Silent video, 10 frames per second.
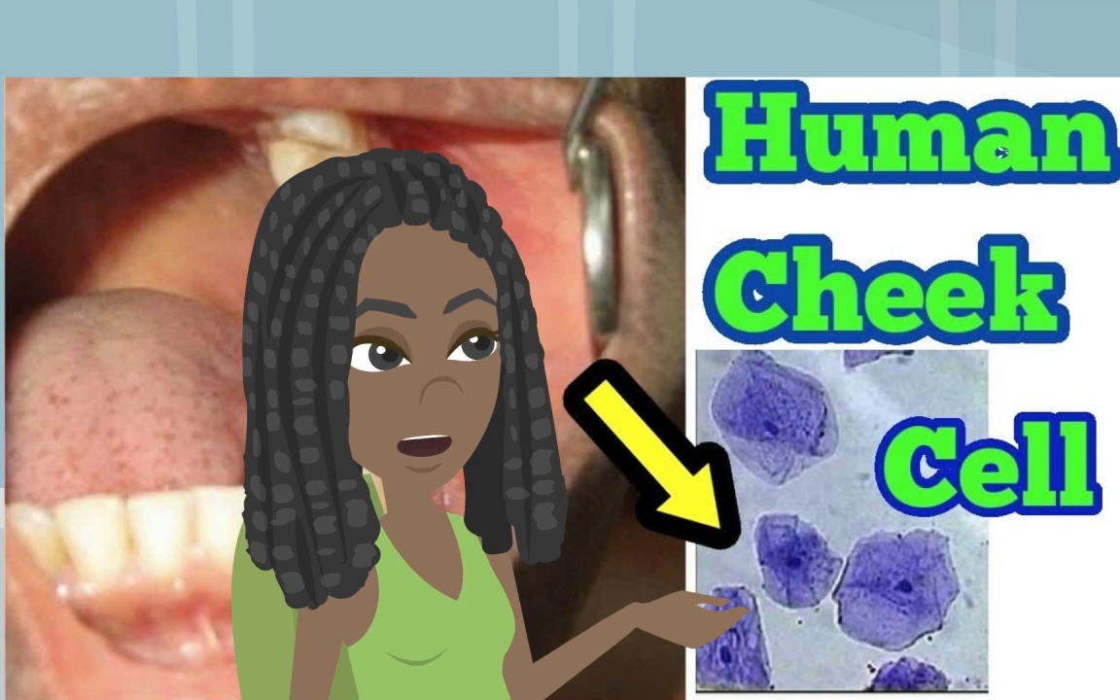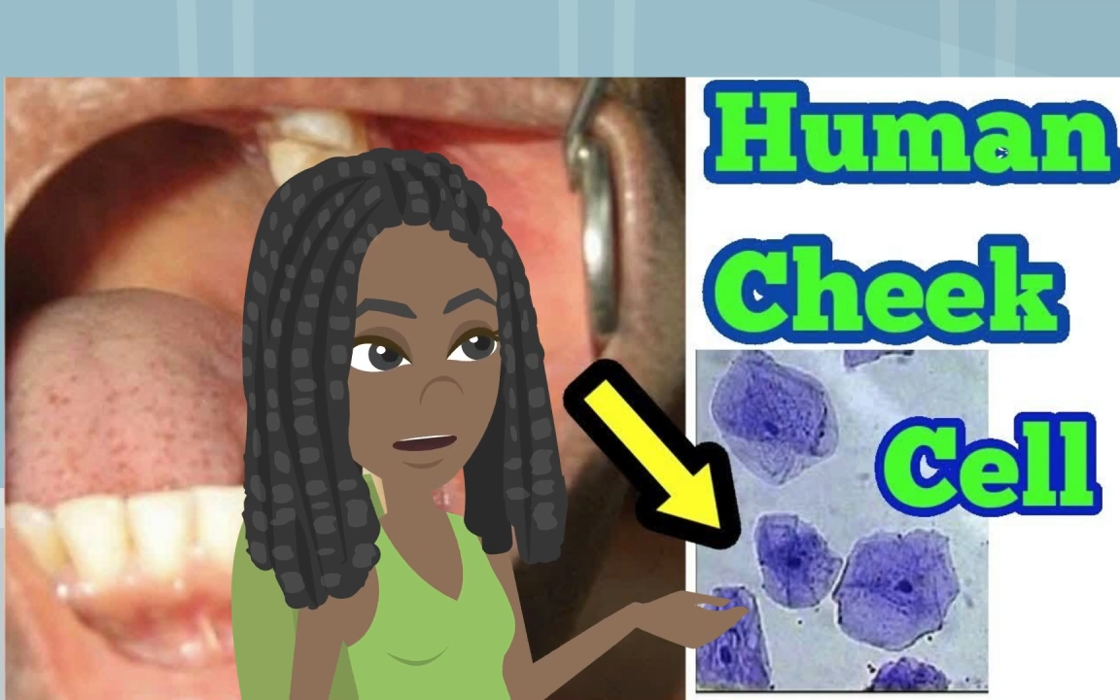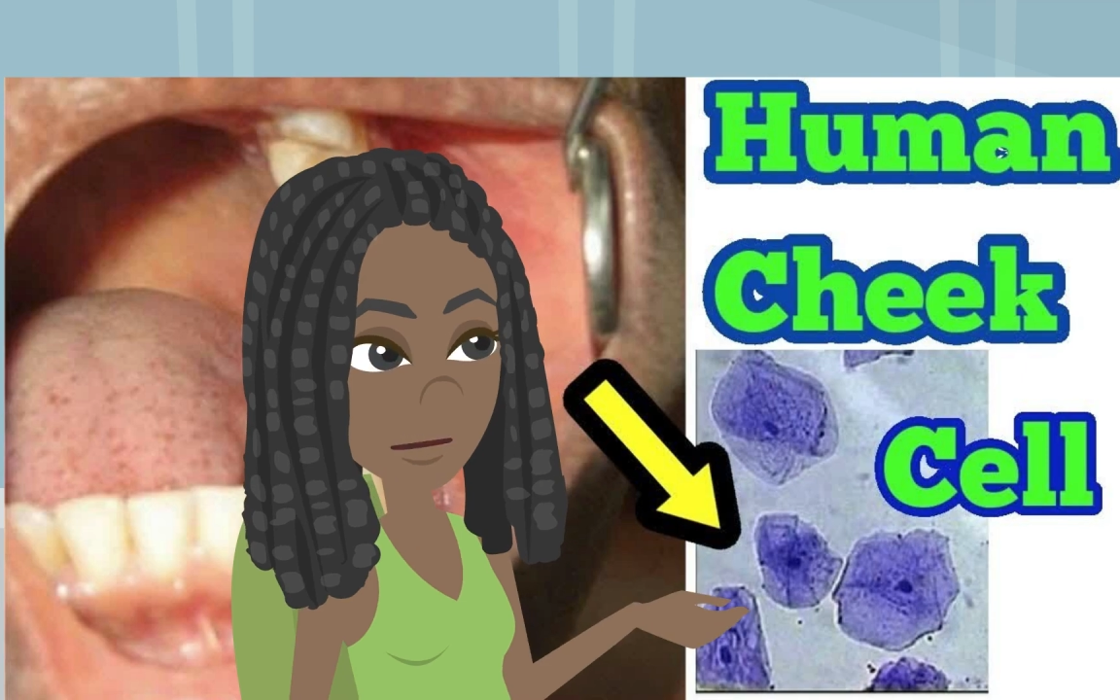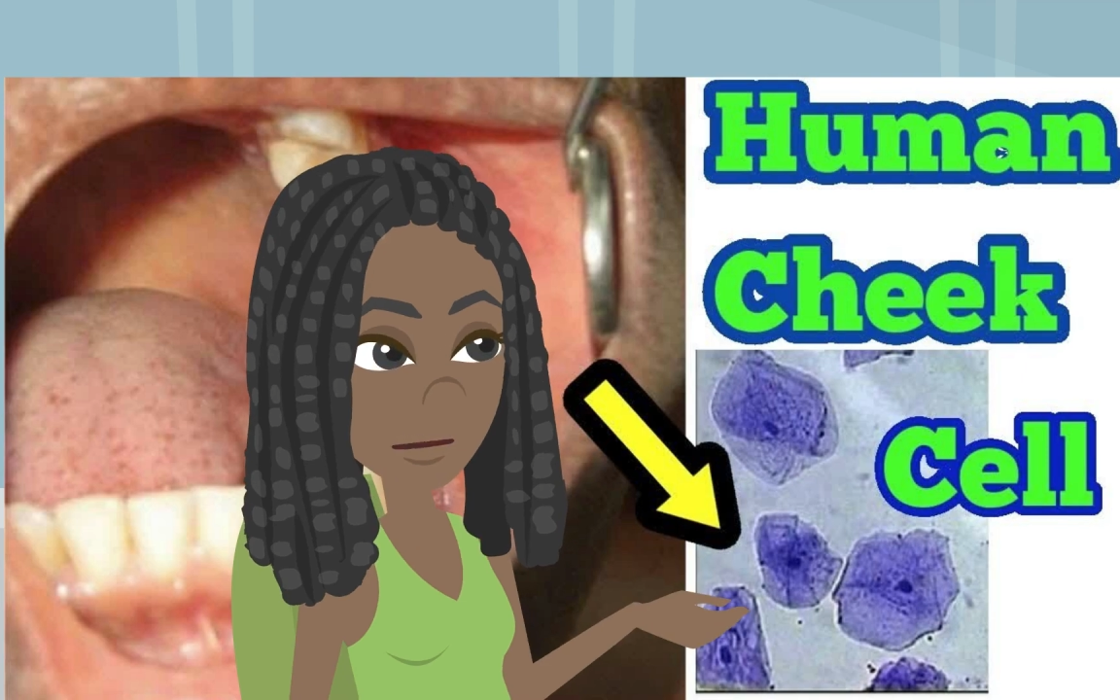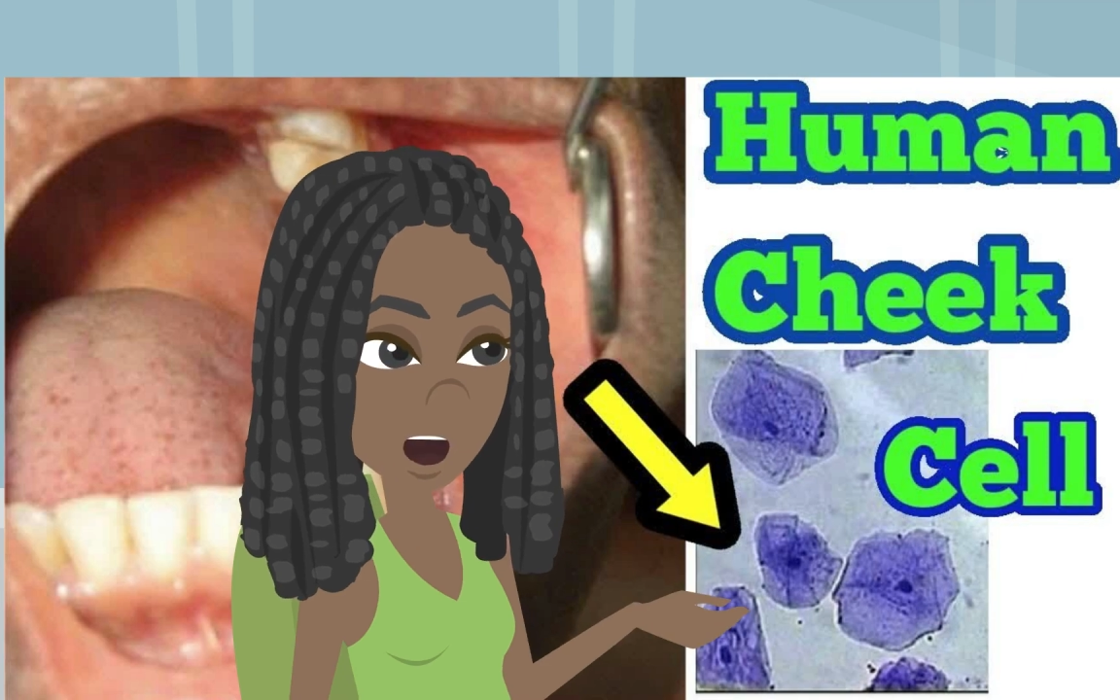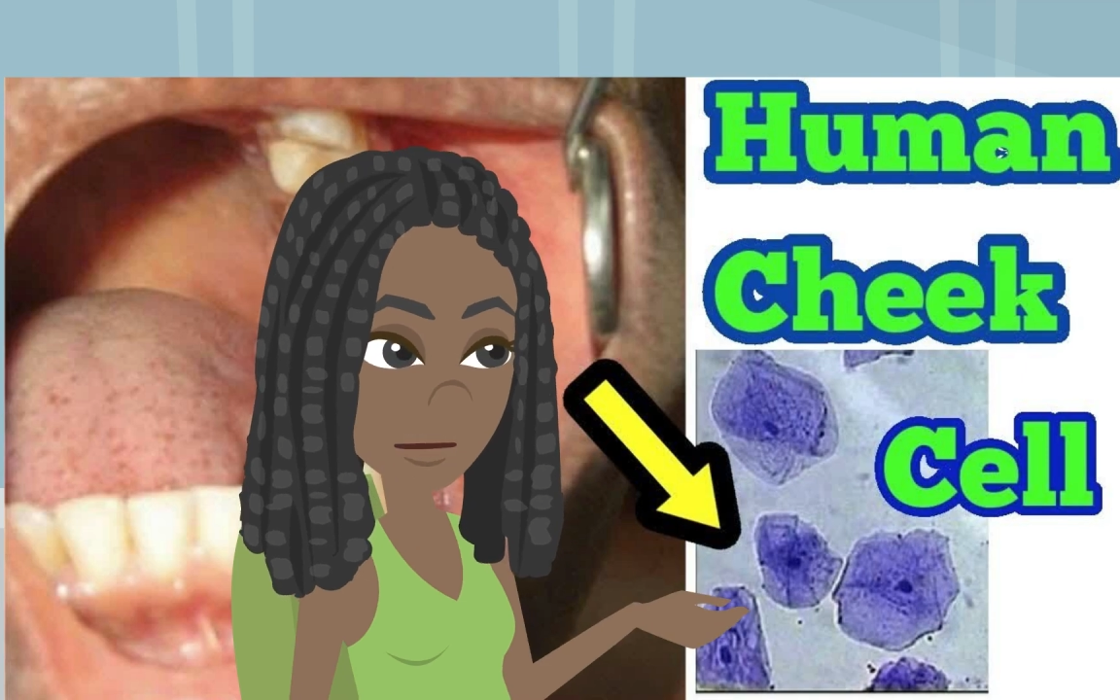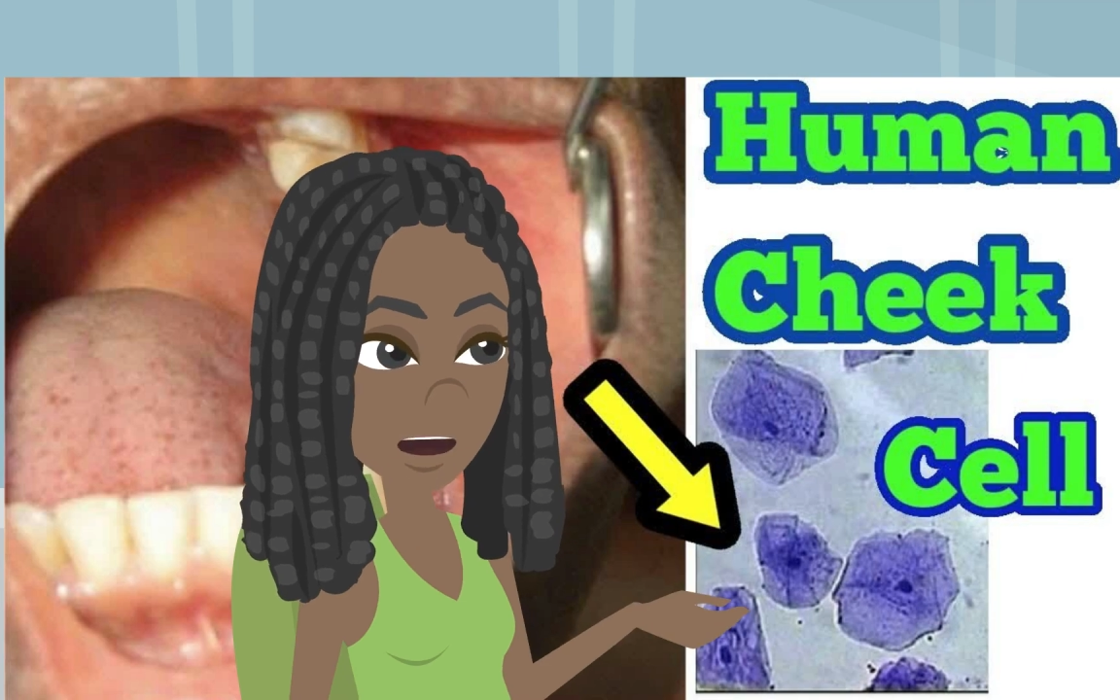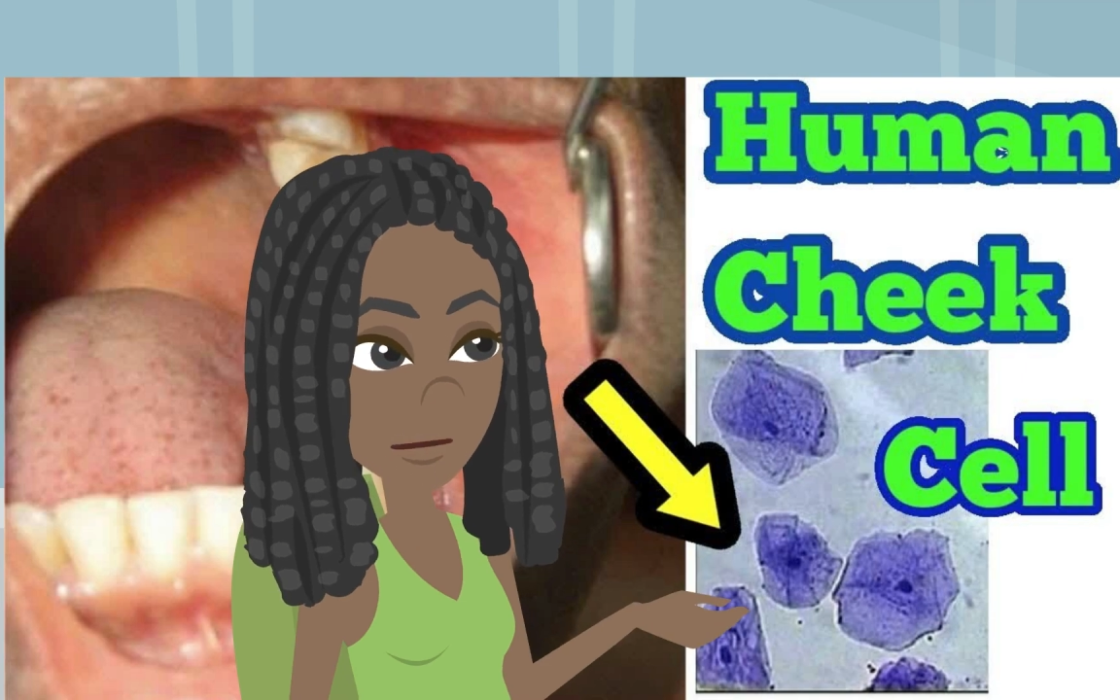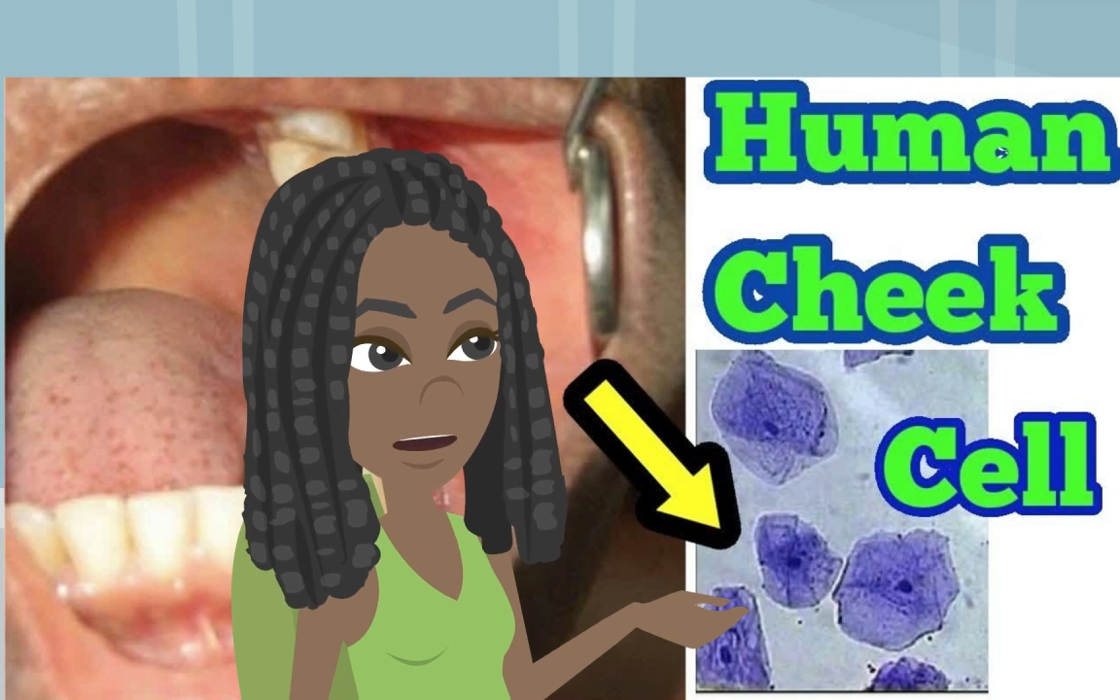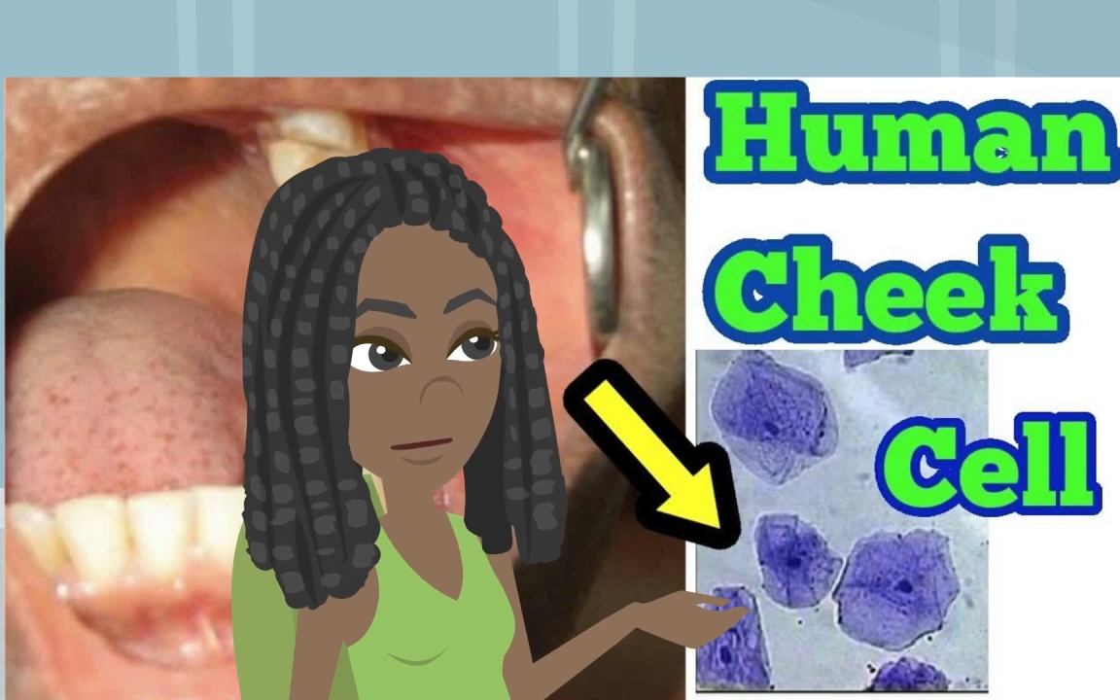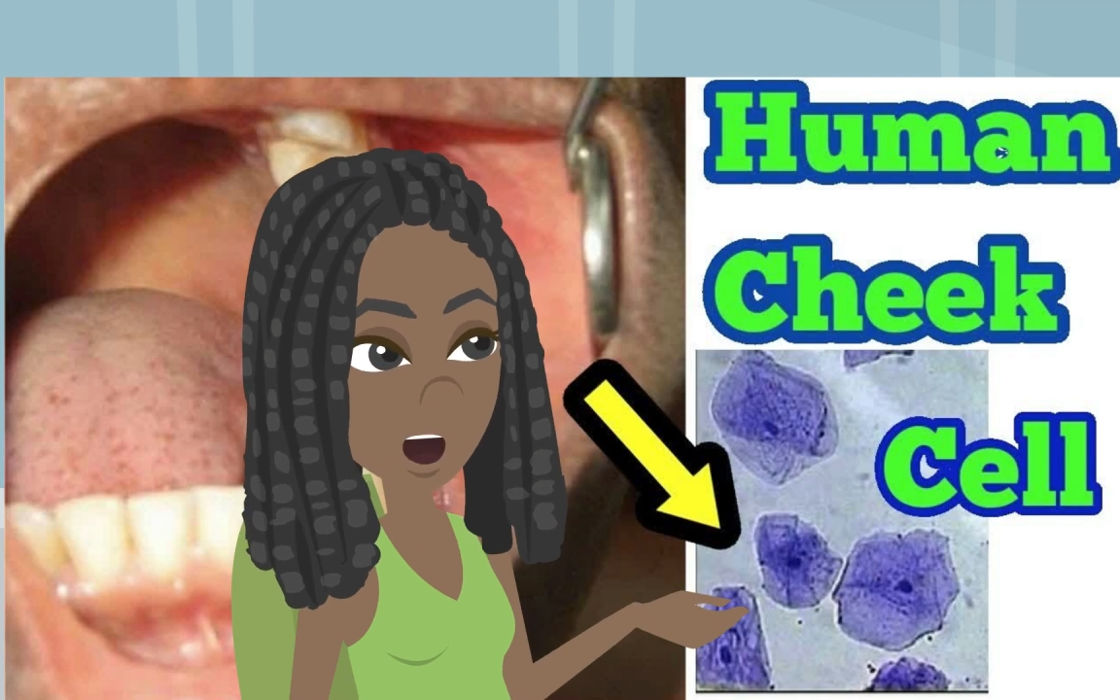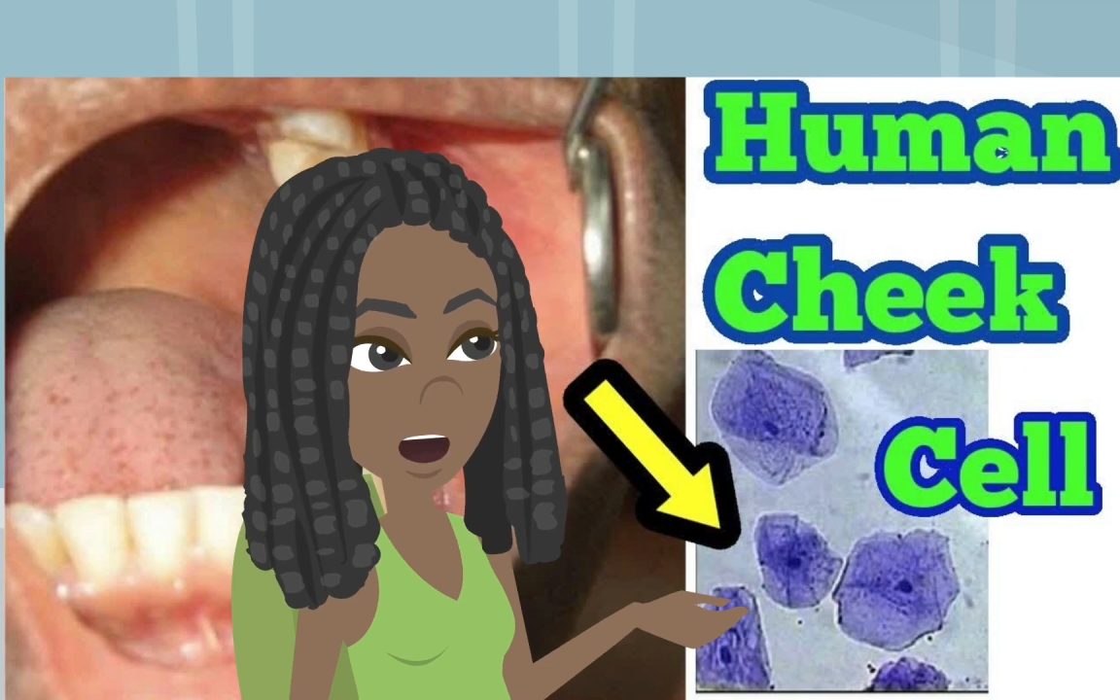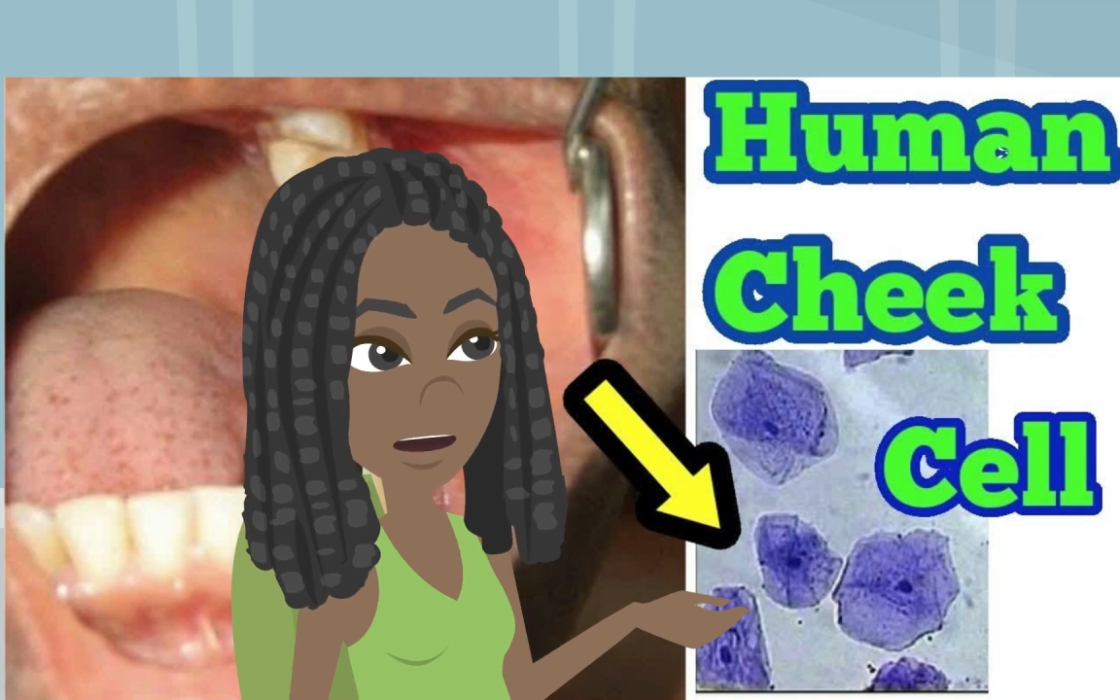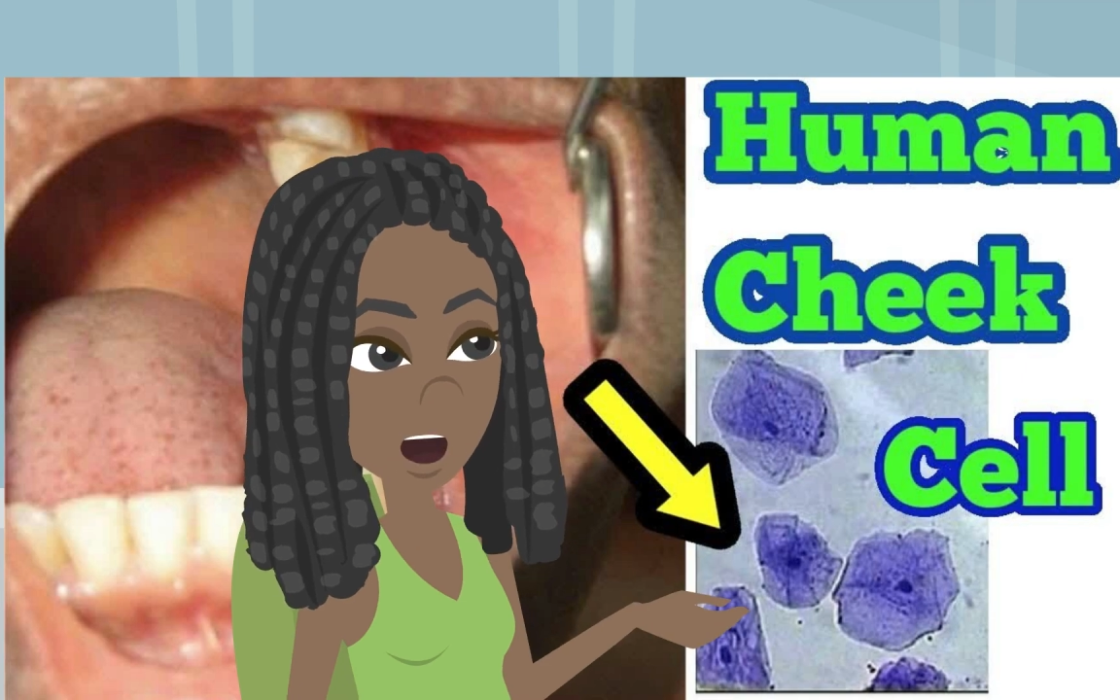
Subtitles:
that sample to observe